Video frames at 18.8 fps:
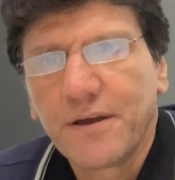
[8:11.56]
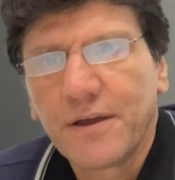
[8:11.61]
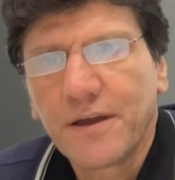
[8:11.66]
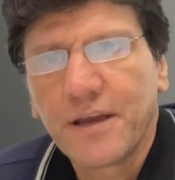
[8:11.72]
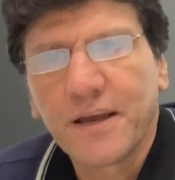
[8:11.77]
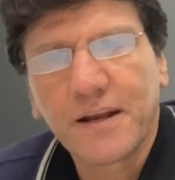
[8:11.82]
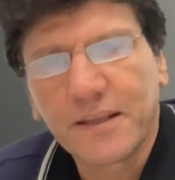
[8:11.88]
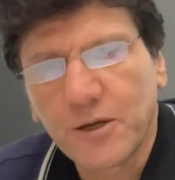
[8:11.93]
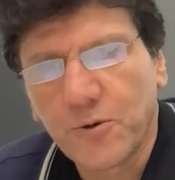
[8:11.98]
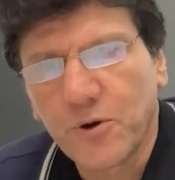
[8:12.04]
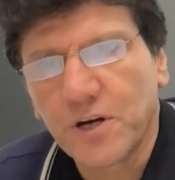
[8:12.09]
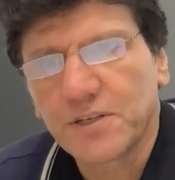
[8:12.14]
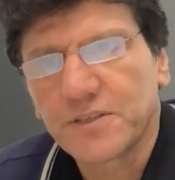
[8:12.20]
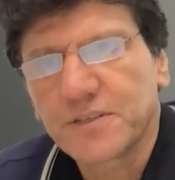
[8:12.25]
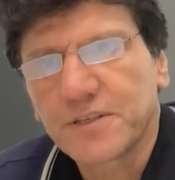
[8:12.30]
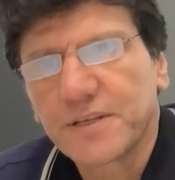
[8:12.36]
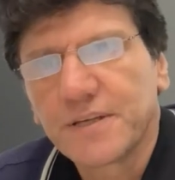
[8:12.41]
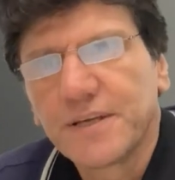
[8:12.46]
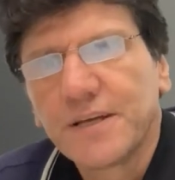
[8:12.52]
In other
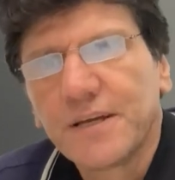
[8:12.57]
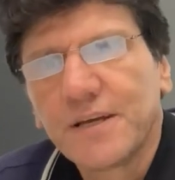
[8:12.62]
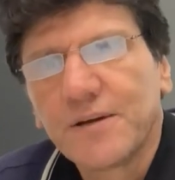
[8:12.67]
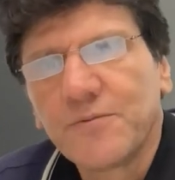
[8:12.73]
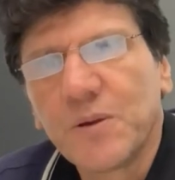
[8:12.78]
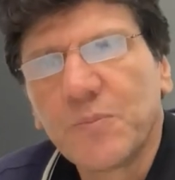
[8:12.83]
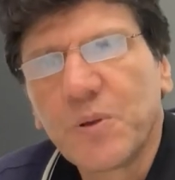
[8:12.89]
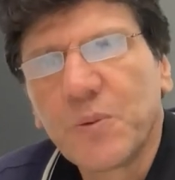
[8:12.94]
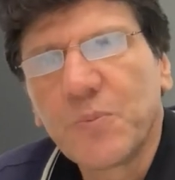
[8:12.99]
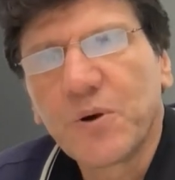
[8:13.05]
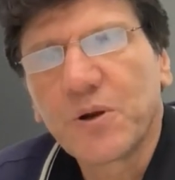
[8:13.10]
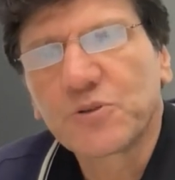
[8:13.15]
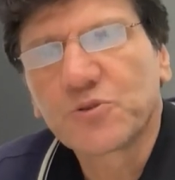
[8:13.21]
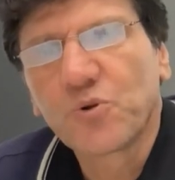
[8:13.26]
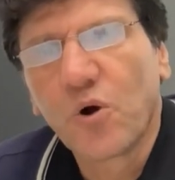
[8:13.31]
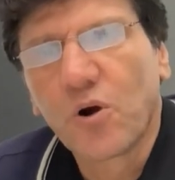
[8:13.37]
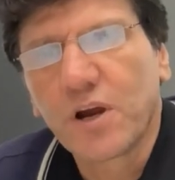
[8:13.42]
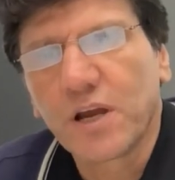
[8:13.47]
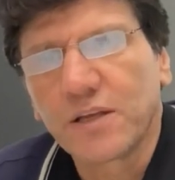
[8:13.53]
words, when people are
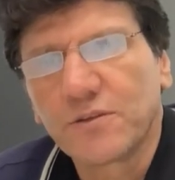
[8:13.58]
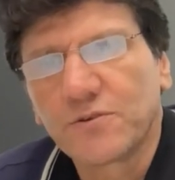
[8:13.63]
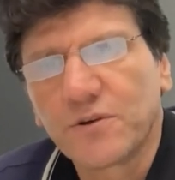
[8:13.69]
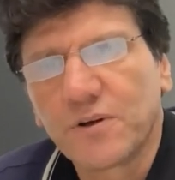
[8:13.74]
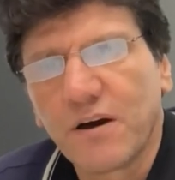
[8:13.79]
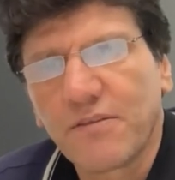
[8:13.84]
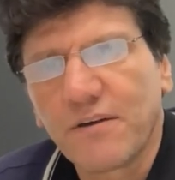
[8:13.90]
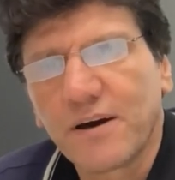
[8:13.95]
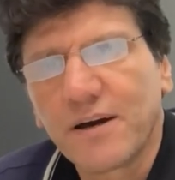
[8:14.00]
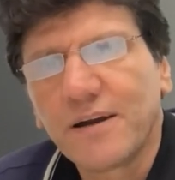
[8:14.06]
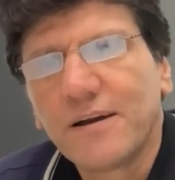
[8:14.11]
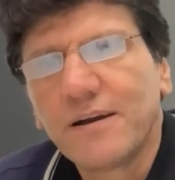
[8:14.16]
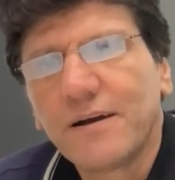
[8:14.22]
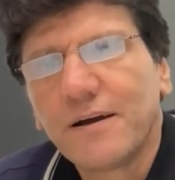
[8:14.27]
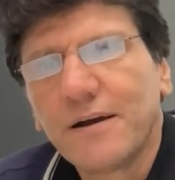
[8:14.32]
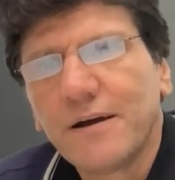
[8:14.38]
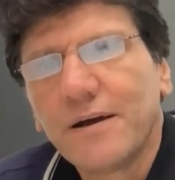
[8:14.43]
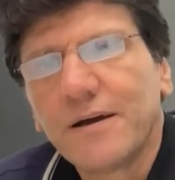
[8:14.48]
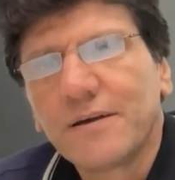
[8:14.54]
talking together,
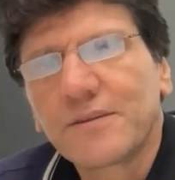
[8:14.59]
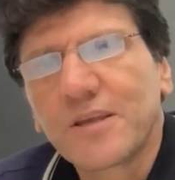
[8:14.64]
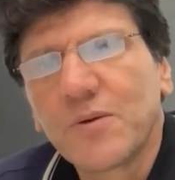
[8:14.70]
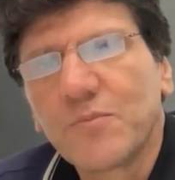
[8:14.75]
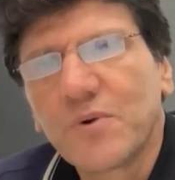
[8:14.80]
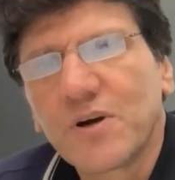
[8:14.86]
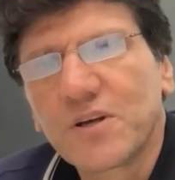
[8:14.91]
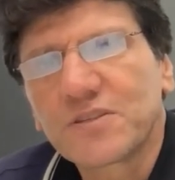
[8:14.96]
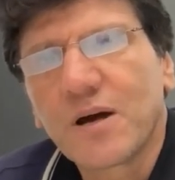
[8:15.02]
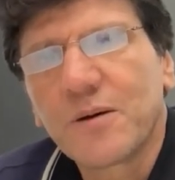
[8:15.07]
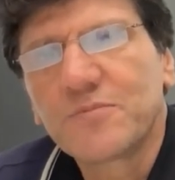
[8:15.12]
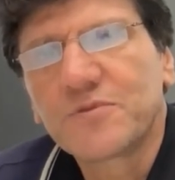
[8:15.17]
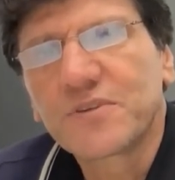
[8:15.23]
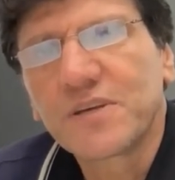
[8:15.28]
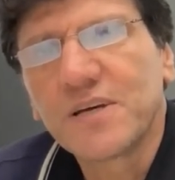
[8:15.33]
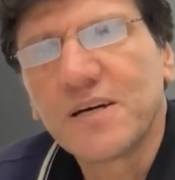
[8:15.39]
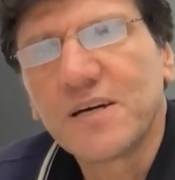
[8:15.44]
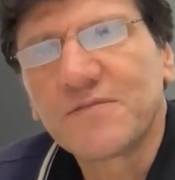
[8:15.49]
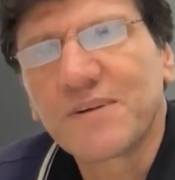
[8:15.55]
they must
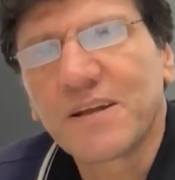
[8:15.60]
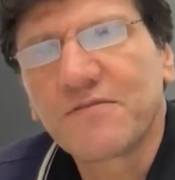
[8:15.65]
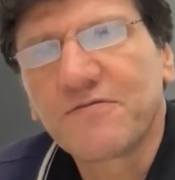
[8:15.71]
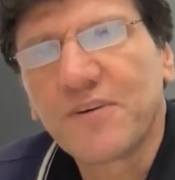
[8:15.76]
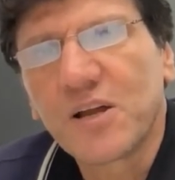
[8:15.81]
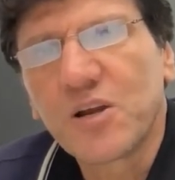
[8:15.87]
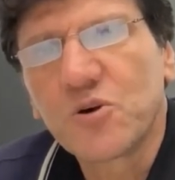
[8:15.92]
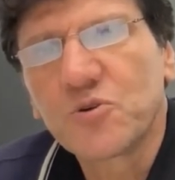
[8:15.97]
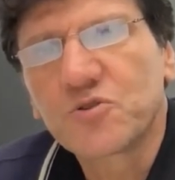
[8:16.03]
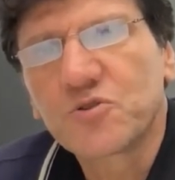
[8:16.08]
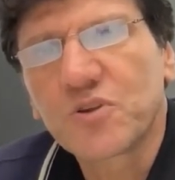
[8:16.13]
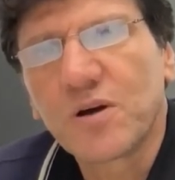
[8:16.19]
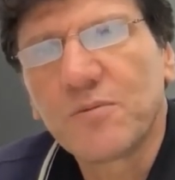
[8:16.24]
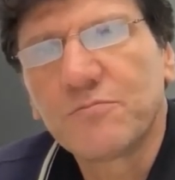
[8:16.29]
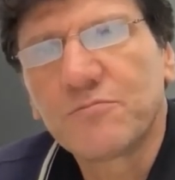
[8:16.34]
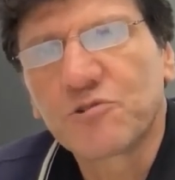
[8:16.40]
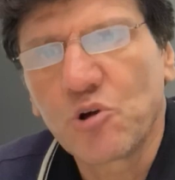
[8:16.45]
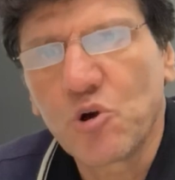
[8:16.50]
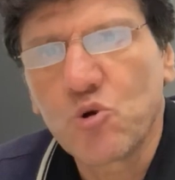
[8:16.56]
observe and follow
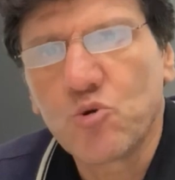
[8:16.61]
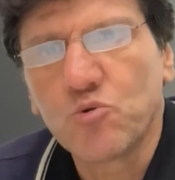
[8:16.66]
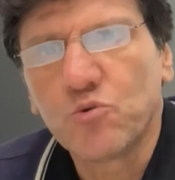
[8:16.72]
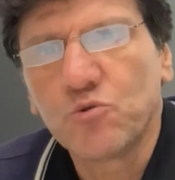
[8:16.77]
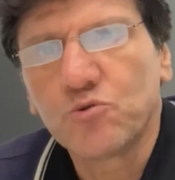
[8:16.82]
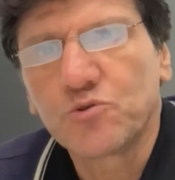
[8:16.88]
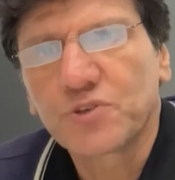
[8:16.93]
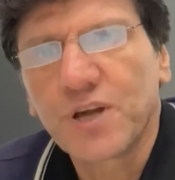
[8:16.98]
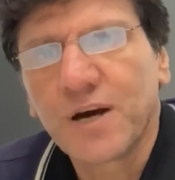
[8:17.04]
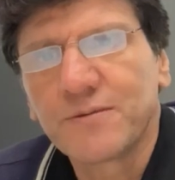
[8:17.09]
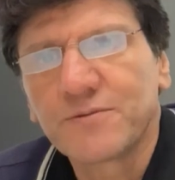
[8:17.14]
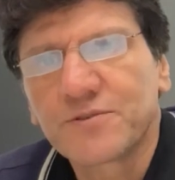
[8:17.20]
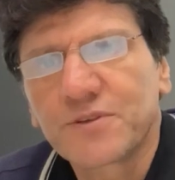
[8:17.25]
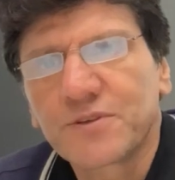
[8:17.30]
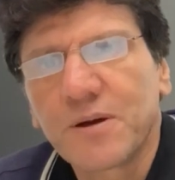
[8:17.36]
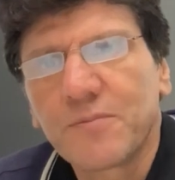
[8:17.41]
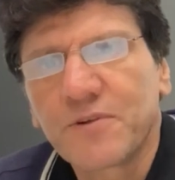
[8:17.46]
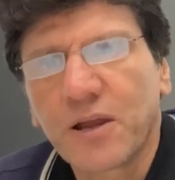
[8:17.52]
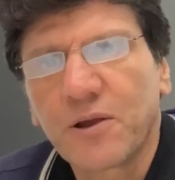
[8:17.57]
some rules and
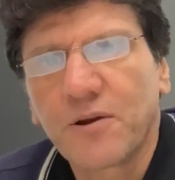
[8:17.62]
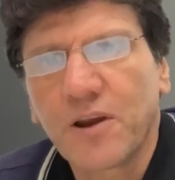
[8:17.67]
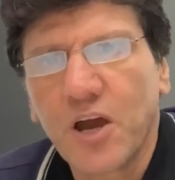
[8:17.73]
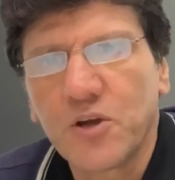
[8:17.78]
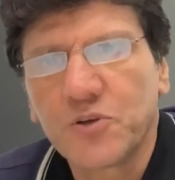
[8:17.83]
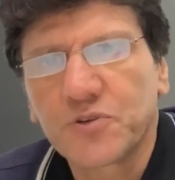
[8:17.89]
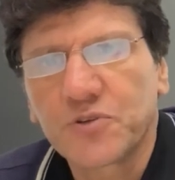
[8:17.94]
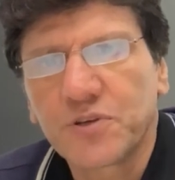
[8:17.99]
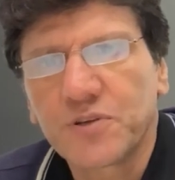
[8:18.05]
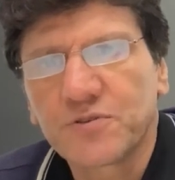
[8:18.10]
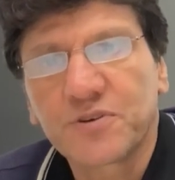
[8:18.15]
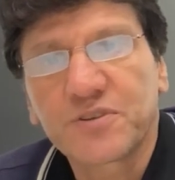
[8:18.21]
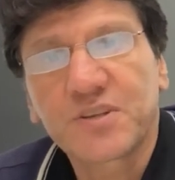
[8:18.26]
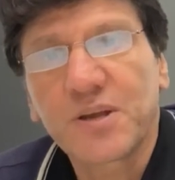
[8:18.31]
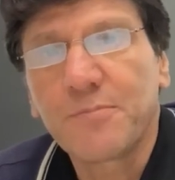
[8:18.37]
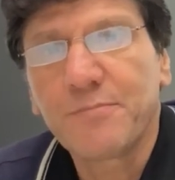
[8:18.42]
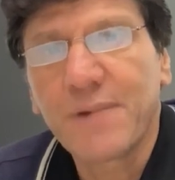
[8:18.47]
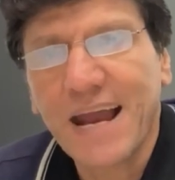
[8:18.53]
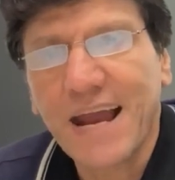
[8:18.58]
some regulations or
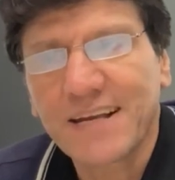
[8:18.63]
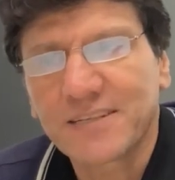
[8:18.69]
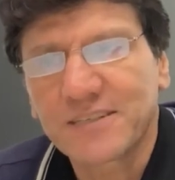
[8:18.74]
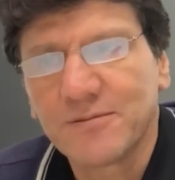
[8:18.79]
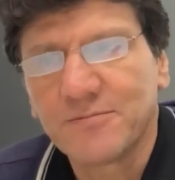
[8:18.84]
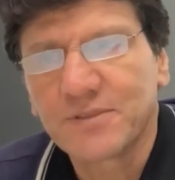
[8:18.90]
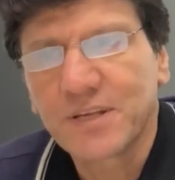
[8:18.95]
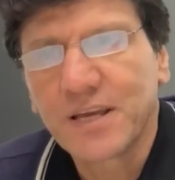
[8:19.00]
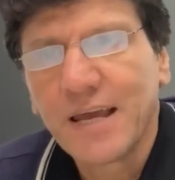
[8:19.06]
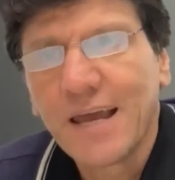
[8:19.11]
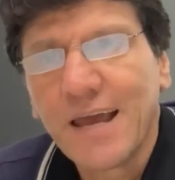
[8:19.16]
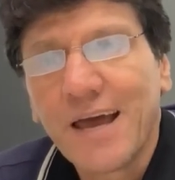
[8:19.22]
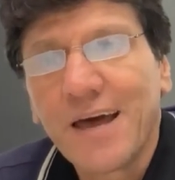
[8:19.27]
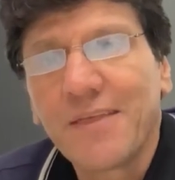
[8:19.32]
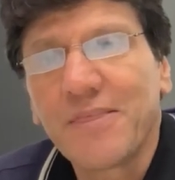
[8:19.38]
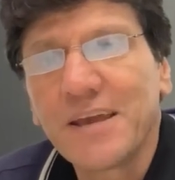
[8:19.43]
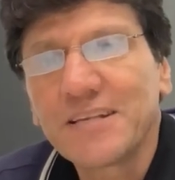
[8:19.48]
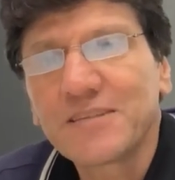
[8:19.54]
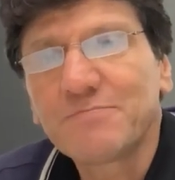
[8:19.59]
some maxims.
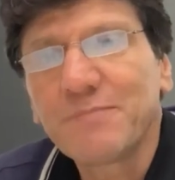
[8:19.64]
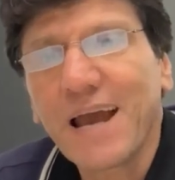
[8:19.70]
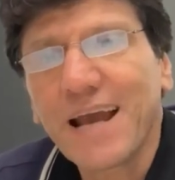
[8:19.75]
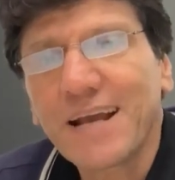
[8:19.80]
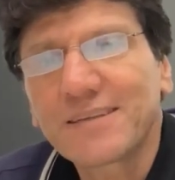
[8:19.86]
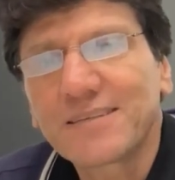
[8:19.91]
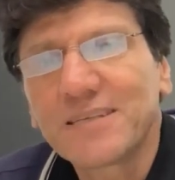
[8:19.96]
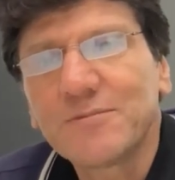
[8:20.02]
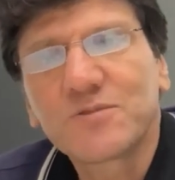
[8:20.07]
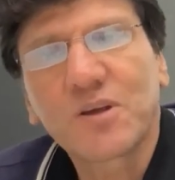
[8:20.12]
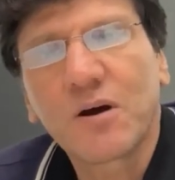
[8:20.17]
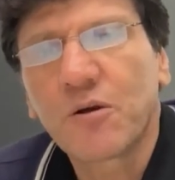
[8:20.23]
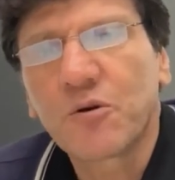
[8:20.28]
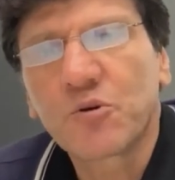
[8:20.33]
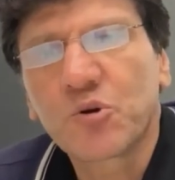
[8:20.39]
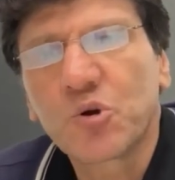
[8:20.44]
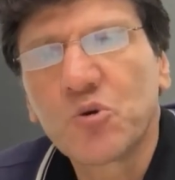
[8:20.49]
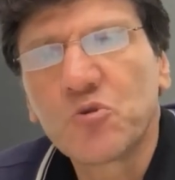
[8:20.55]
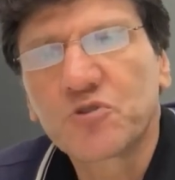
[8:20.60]
These maxims are
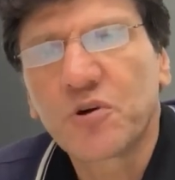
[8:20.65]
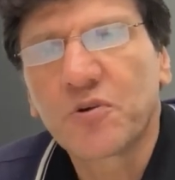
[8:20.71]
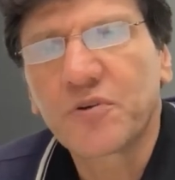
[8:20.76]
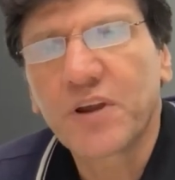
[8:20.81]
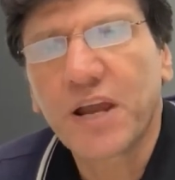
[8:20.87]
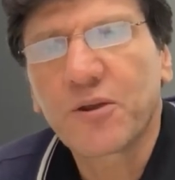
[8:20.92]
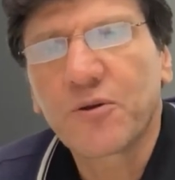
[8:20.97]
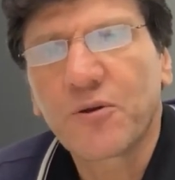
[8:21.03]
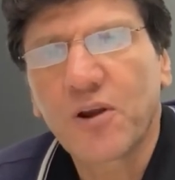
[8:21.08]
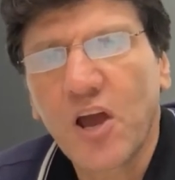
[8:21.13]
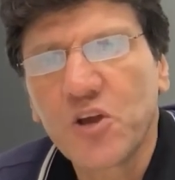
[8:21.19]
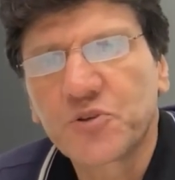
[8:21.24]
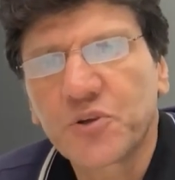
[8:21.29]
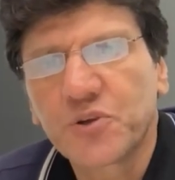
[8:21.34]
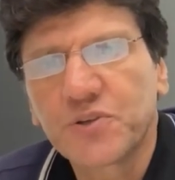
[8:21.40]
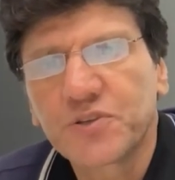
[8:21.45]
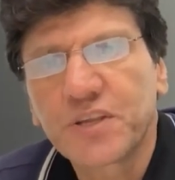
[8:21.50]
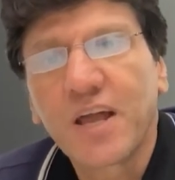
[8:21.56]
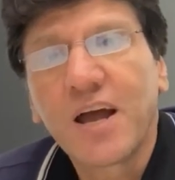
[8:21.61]
rules or
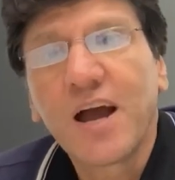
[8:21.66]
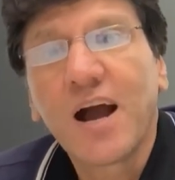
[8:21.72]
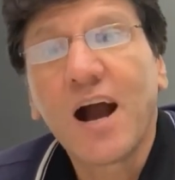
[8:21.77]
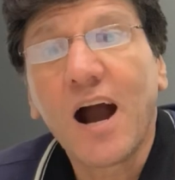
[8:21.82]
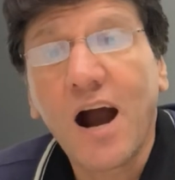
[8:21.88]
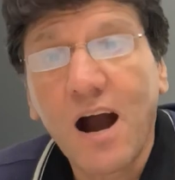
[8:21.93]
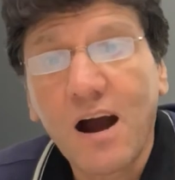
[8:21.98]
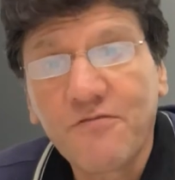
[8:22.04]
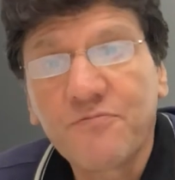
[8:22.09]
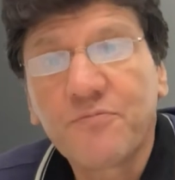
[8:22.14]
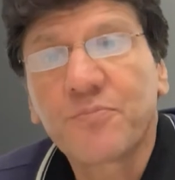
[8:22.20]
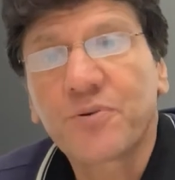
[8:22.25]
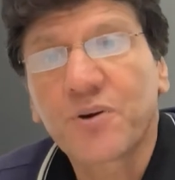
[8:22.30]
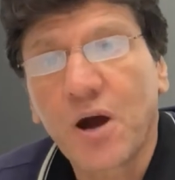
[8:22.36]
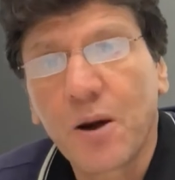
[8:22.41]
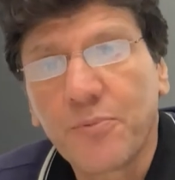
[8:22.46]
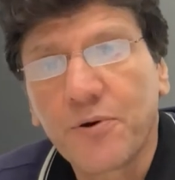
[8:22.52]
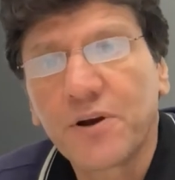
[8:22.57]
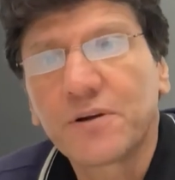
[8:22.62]
regulations of
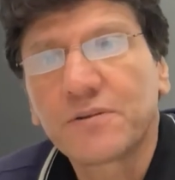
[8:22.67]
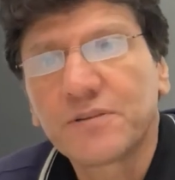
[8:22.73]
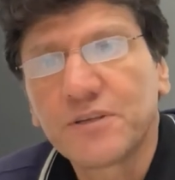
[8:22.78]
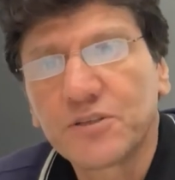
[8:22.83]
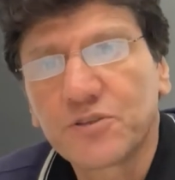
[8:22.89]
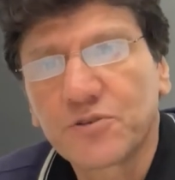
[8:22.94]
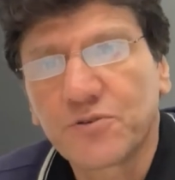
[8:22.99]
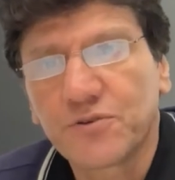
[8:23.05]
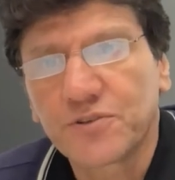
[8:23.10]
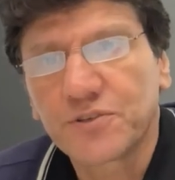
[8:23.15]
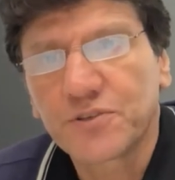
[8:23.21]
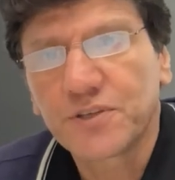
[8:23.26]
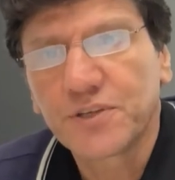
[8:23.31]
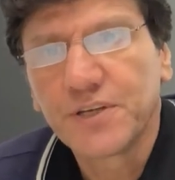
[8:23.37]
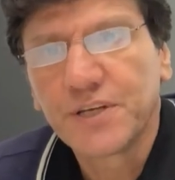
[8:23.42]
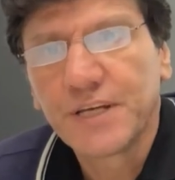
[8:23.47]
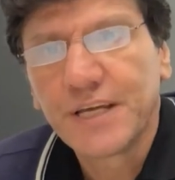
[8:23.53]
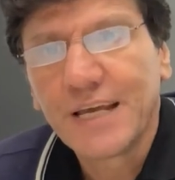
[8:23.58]
proper discourse.